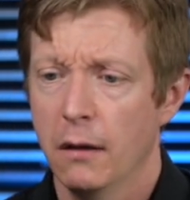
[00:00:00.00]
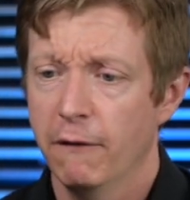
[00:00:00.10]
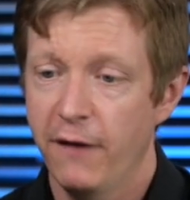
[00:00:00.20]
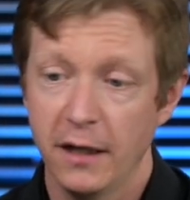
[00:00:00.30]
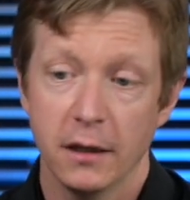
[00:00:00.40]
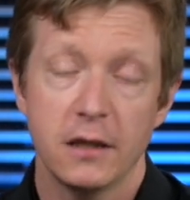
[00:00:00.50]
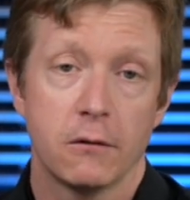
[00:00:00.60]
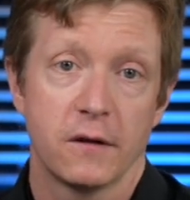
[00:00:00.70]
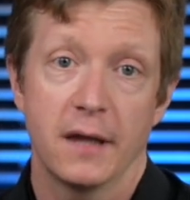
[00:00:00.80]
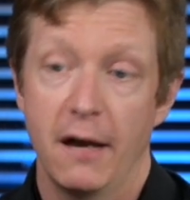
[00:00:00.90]
Finally,
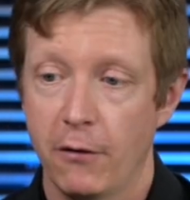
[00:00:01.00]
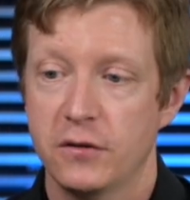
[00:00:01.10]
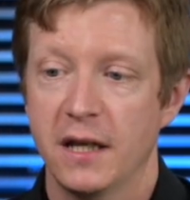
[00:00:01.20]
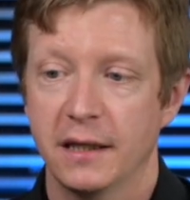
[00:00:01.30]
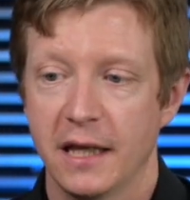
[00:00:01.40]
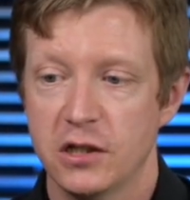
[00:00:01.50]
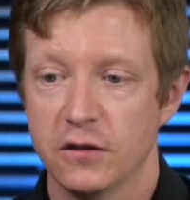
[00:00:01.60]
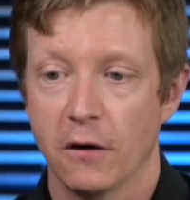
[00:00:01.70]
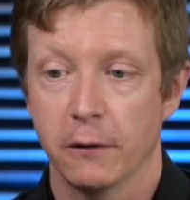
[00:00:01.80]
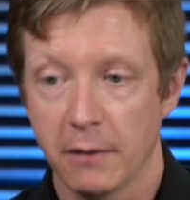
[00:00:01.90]
there's a lot of
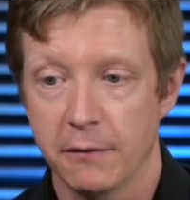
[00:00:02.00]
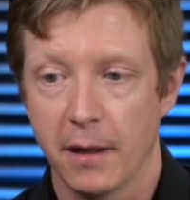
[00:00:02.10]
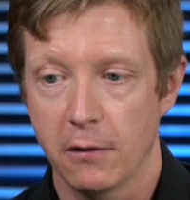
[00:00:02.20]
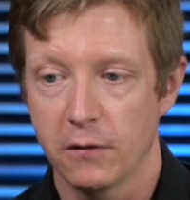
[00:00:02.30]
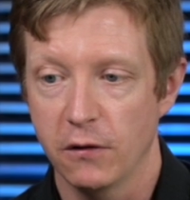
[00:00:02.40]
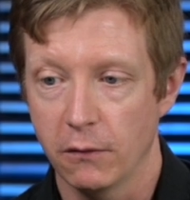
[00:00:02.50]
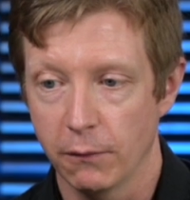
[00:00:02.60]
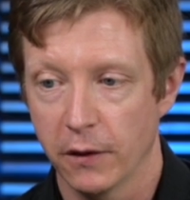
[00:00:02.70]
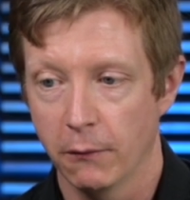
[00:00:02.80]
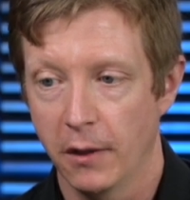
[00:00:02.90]
articulations all the way throughout here too as
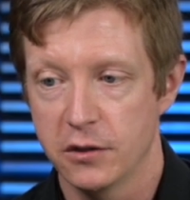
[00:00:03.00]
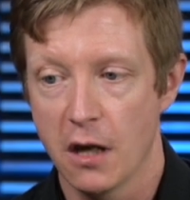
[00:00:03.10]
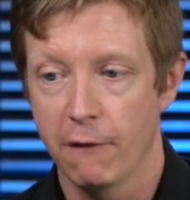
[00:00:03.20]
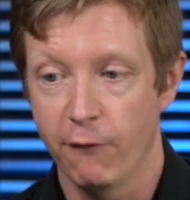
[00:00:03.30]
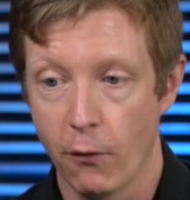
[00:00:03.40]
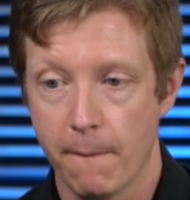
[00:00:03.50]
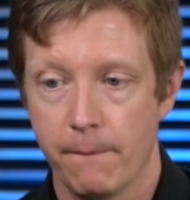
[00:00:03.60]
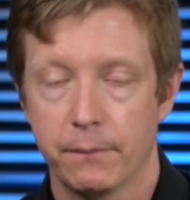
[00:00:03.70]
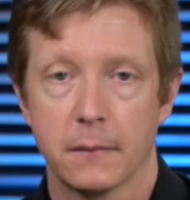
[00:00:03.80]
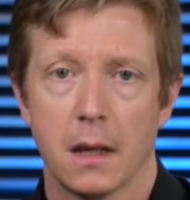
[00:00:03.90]
well to watch out for.
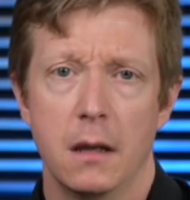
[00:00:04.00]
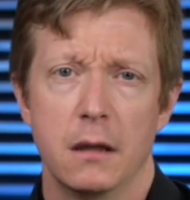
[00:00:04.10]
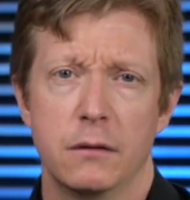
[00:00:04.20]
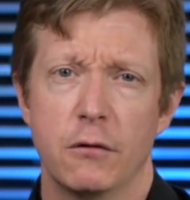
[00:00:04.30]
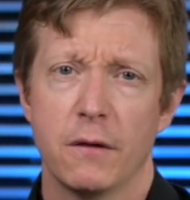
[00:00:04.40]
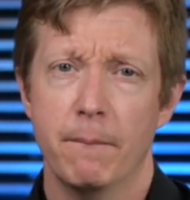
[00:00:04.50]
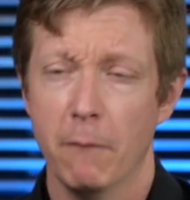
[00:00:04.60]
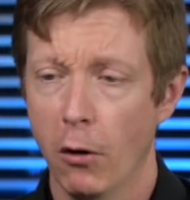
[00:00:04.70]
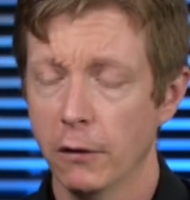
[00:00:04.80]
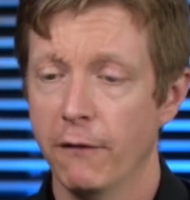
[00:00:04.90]
There's a
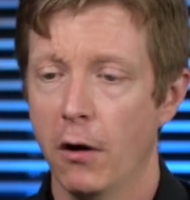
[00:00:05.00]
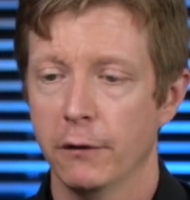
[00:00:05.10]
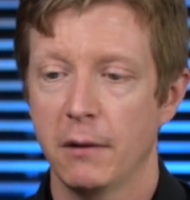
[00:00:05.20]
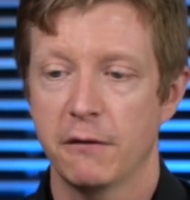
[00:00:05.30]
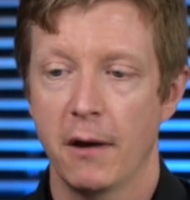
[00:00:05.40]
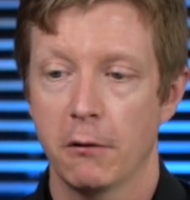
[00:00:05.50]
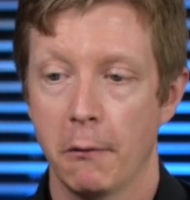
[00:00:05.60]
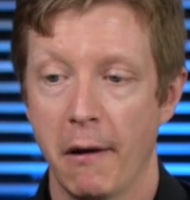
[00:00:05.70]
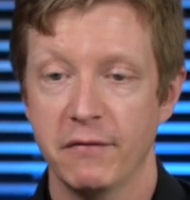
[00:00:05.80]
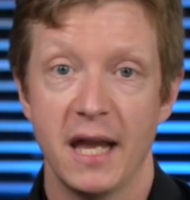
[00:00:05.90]
motive all the way throughout here where
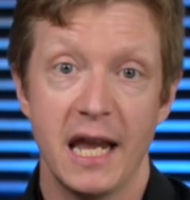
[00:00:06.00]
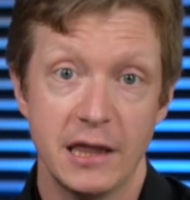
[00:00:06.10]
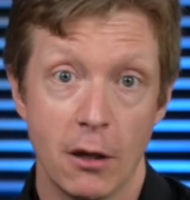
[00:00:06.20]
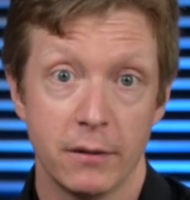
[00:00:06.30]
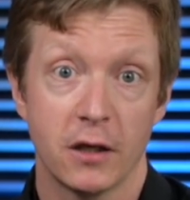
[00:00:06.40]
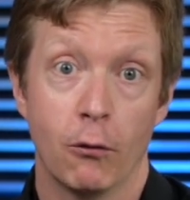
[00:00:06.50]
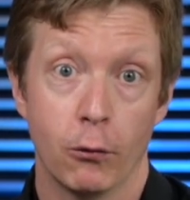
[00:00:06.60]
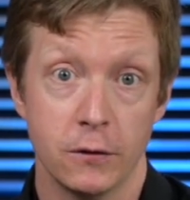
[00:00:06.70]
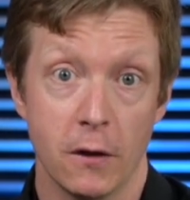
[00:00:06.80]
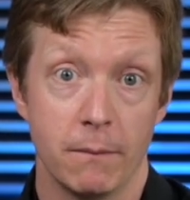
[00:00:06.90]
we have an eighth note and a
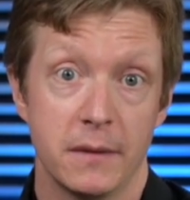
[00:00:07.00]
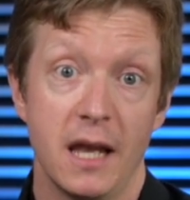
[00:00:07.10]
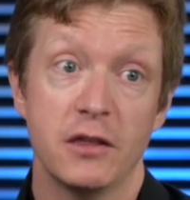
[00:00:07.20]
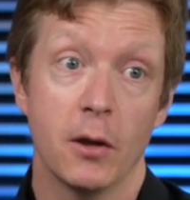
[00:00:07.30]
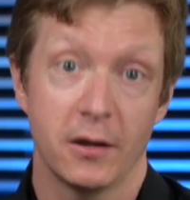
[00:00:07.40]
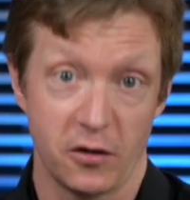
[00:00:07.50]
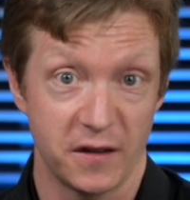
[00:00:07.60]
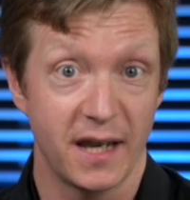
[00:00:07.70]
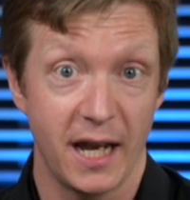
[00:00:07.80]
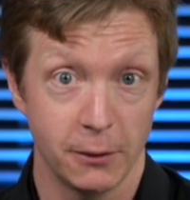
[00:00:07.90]
quarter note. eighth note has a
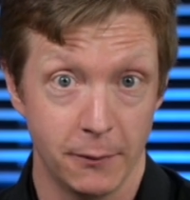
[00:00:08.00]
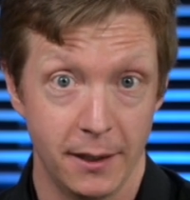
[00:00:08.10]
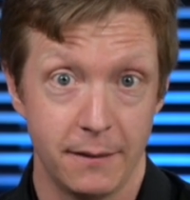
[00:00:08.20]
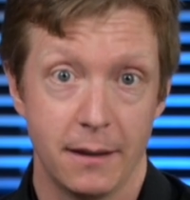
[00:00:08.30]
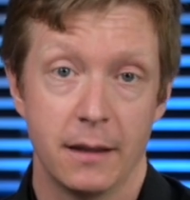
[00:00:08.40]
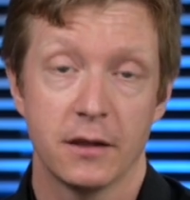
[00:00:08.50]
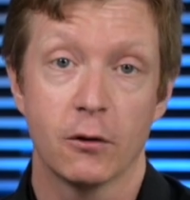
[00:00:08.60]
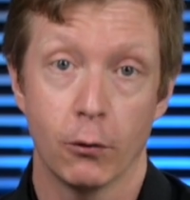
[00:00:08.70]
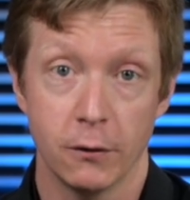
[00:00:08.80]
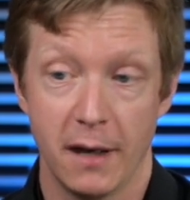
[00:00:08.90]
staccato on it, the
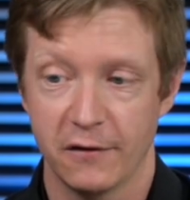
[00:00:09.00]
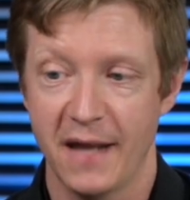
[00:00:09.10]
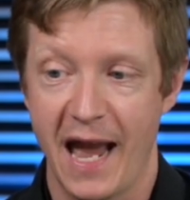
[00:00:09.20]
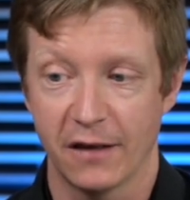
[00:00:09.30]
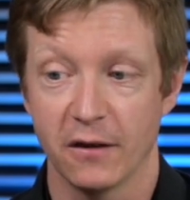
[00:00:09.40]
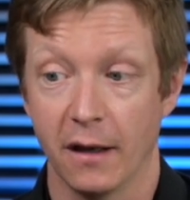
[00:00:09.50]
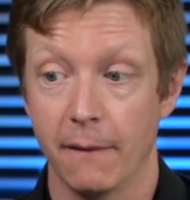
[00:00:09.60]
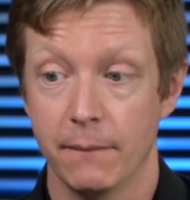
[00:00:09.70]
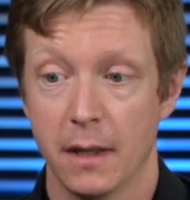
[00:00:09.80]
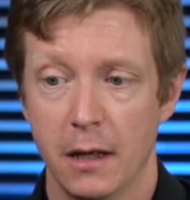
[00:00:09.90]
quarter note has an accent on it.
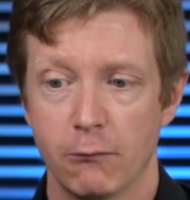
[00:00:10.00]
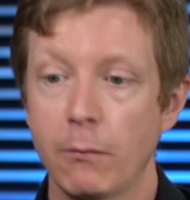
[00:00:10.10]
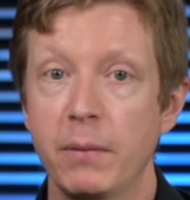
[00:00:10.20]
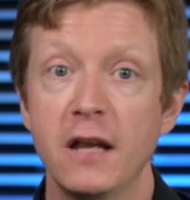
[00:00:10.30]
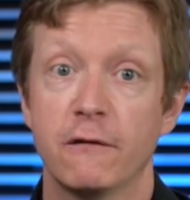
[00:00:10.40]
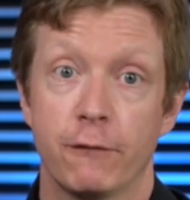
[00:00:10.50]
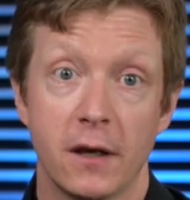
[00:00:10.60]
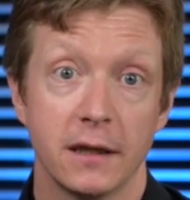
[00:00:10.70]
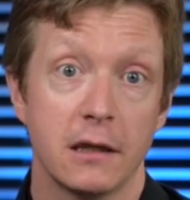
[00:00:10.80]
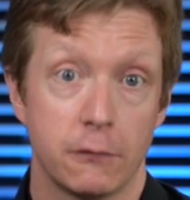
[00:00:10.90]
Repeats
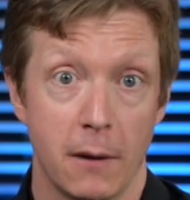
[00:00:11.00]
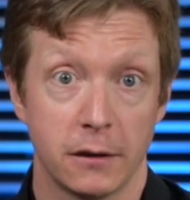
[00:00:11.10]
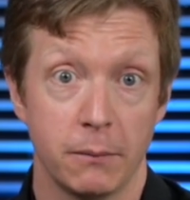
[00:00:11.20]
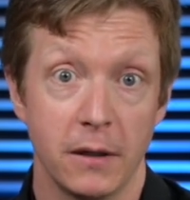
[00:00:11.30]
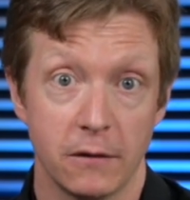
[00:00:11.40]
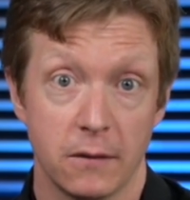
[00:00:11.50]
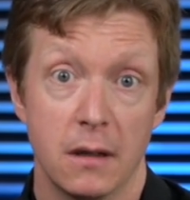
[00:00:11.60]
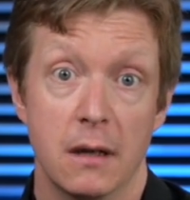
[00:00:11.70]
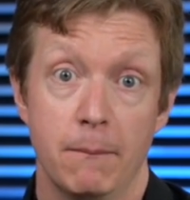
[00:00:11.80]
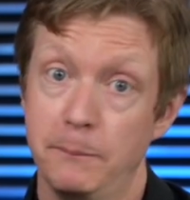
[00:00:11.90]
frequently throughout the piece.
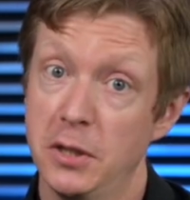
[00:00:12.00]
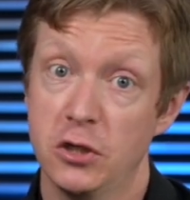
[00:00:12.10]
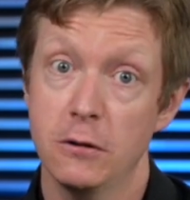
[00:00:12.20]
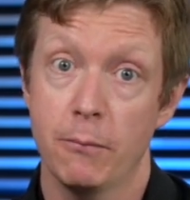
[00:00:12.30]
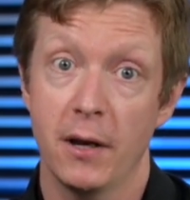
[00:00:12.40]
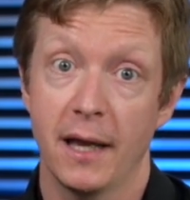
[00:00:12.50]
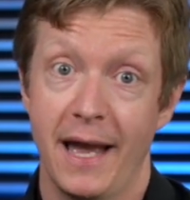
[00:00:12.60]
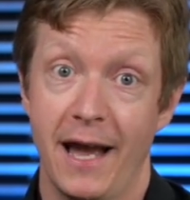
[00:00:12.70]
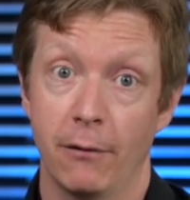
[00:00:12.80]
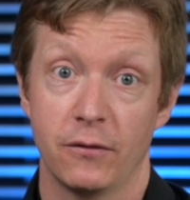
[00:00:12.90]
Be sure you bring that
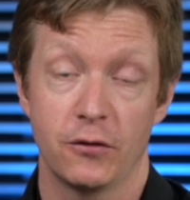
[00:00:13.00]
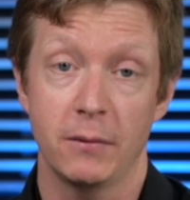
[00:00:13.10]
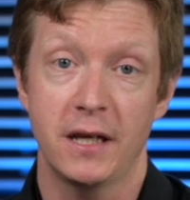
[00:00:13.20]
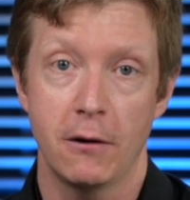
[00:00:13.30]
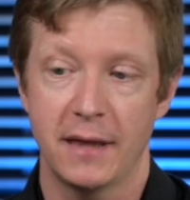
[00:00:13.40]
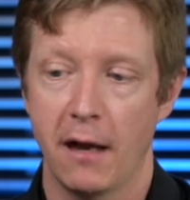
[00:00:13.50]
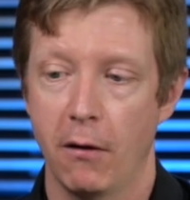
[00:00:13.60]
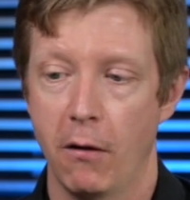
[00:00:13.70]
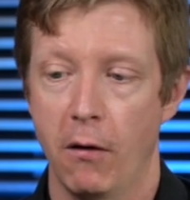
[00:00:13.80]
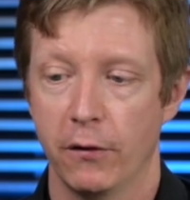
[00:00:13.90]
out so we hear that
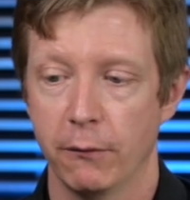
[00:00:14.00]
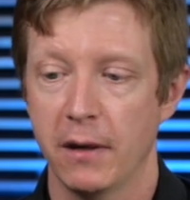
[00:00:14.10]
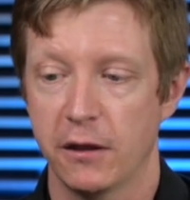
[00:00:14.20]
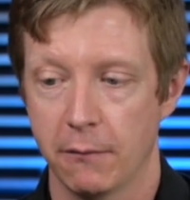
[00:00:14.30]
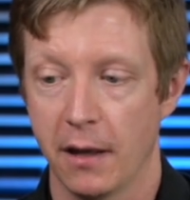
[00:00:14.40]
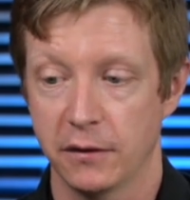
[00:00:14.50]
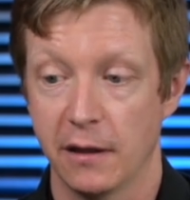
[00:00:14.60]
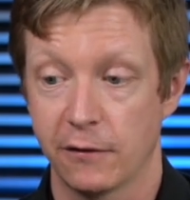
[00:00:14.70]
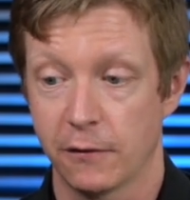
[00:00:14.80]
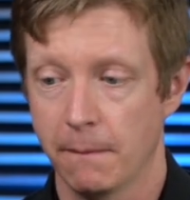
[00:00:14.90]
all the way throughout
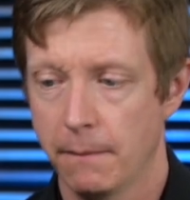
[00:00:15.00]
this.